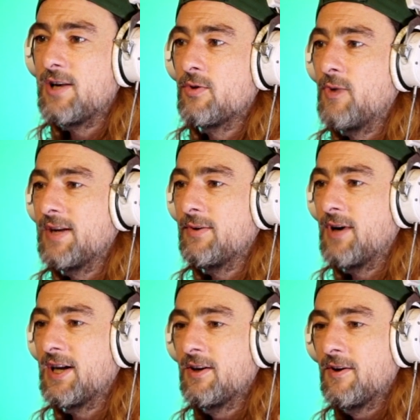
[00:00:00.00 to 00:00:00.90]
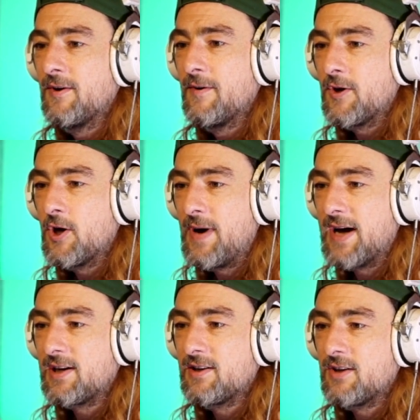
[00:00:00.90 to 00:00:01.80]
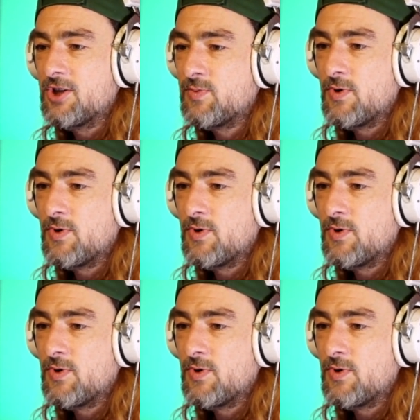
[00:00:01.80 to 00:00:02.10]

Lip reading: Hang on, wait. Go back. I